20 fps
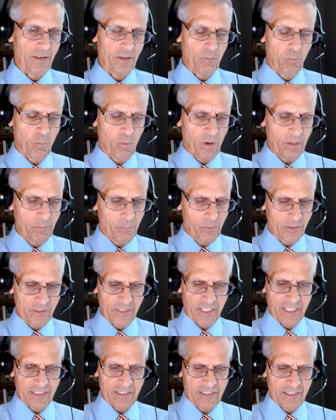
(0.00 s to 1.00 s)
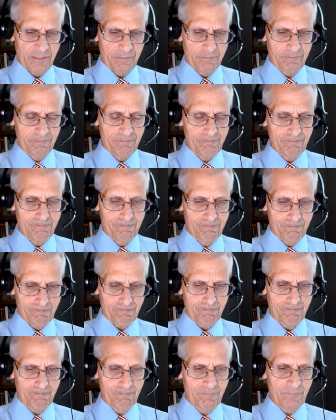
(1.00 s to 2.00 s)
In fact, one presents
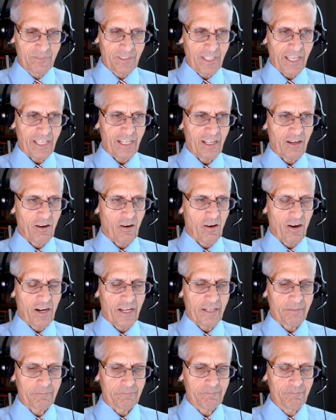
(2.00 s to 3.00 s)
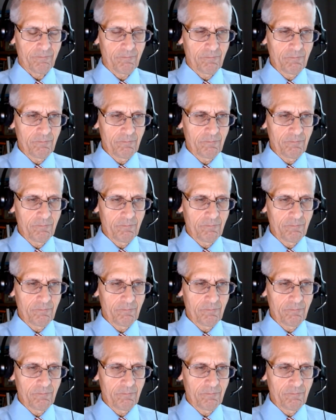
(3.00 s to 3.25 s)
data on